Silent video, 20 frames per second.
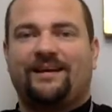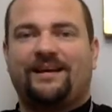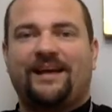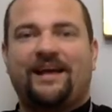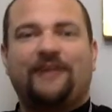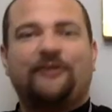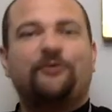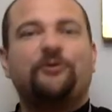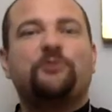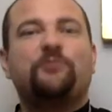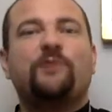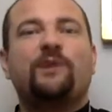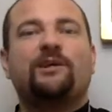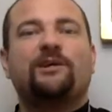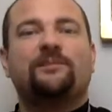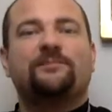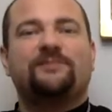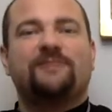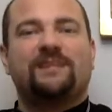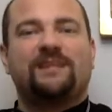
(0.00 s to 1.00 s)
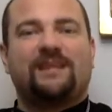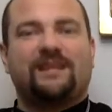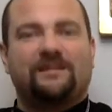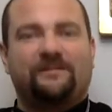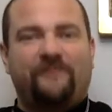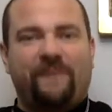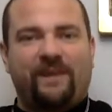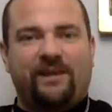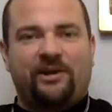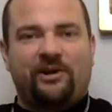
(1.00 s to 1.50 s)
Hello and welcome to the
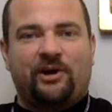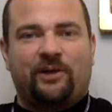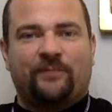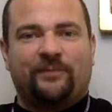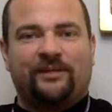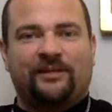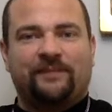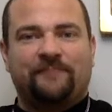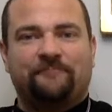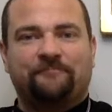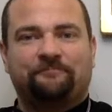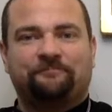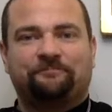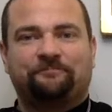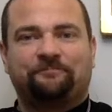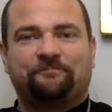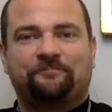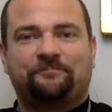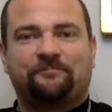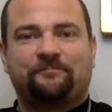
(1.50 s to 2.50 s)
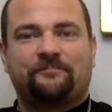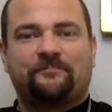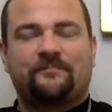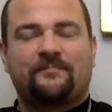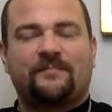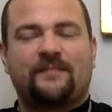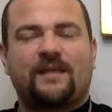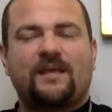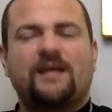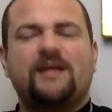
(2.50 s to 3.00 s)
Confetti Homily.
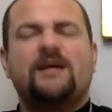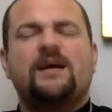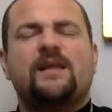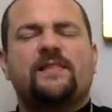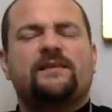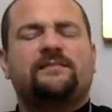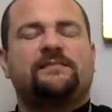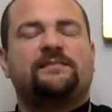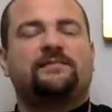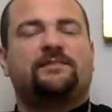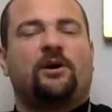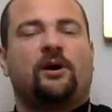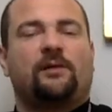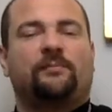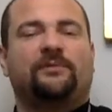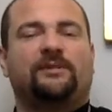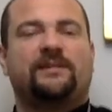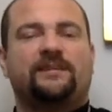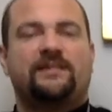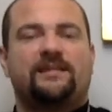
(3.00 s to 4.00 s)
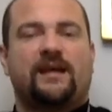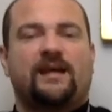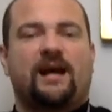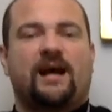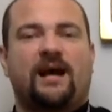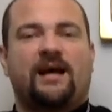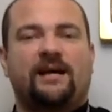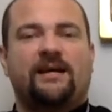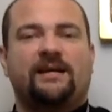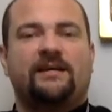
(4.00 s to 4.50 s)
This is the homily that
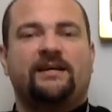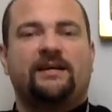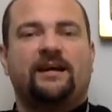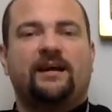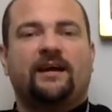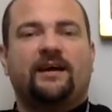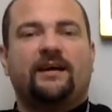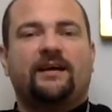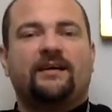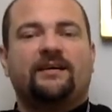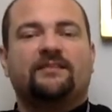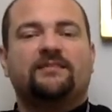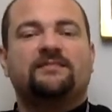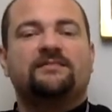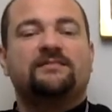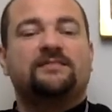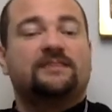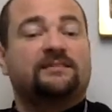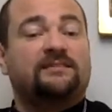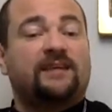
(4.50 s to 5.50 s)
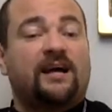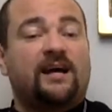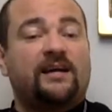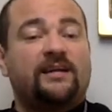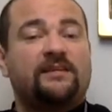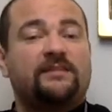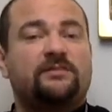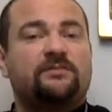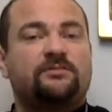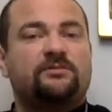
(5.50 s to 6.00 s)
I
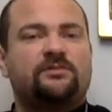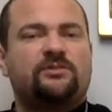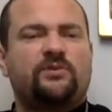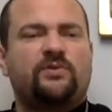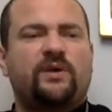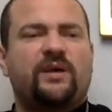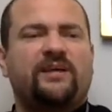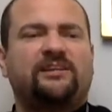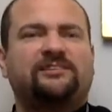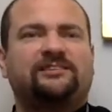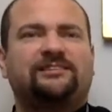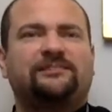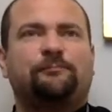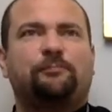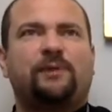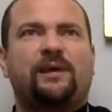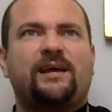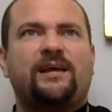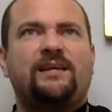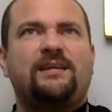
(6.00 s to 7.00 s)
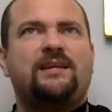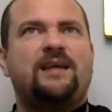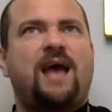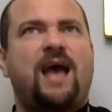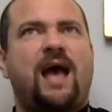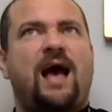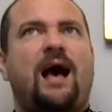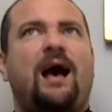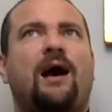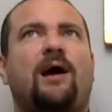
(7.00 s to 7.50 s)
designed to explain
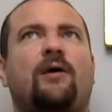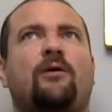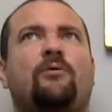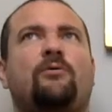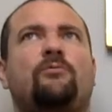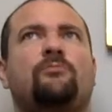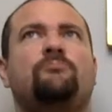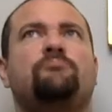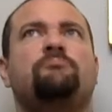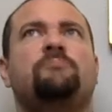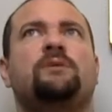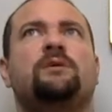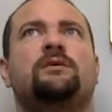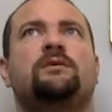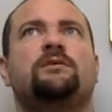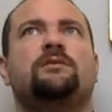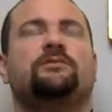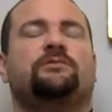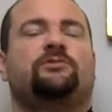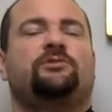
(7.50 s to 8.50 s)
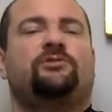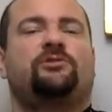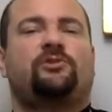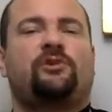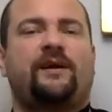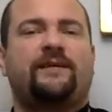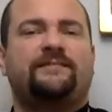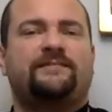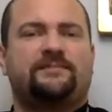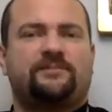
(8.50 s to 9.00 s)
how
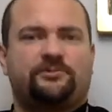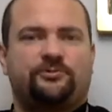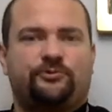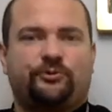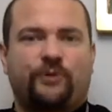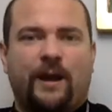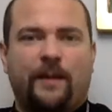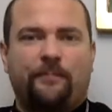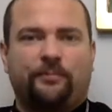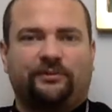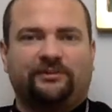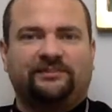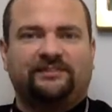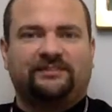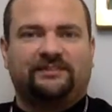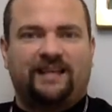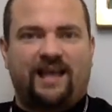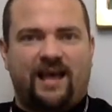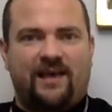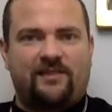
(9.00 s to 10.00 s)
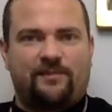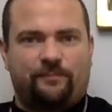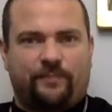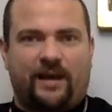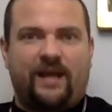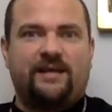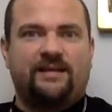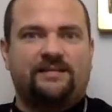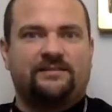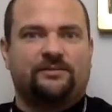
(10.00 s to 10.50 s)
Christ tramples death
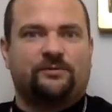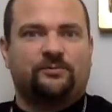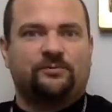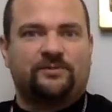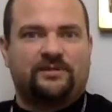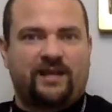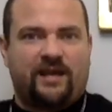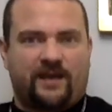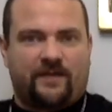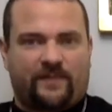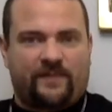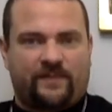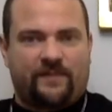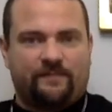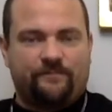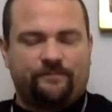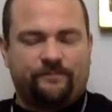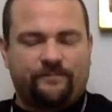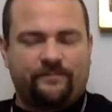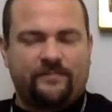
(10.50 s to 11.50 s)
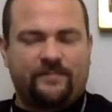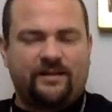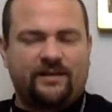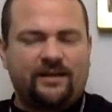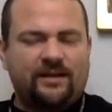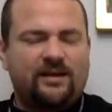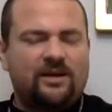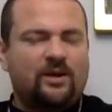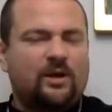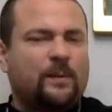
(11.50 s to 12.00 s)
by his own death.
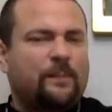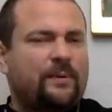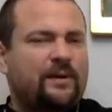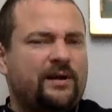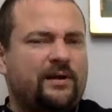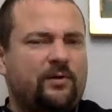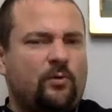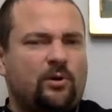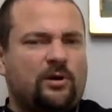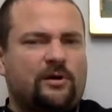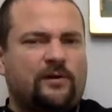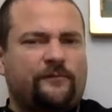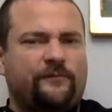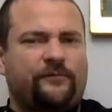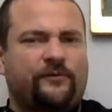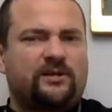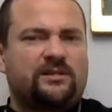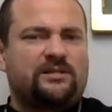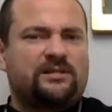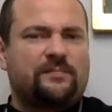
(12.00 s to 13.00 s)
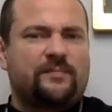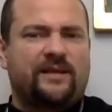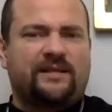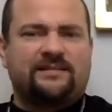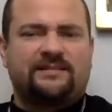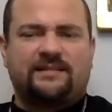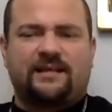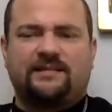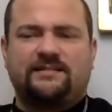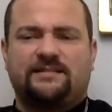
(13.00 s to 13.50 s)
But in order for it to make
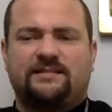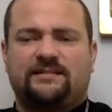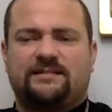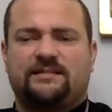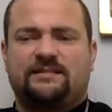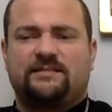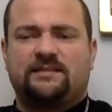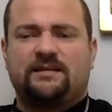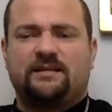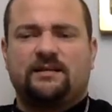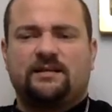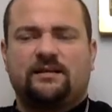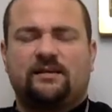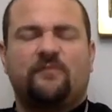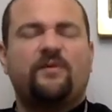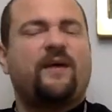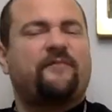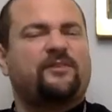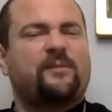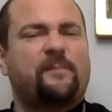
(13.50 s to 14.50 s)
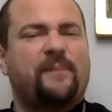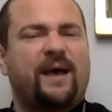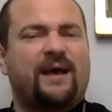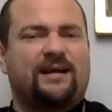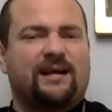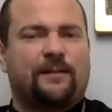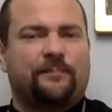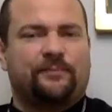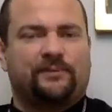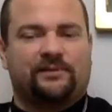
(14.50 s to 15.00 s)
sense, we have to back
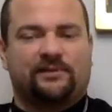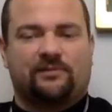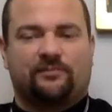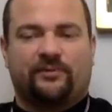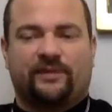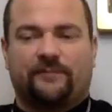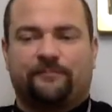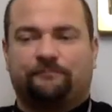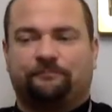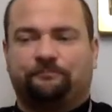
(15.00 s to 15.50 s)
up a little bit.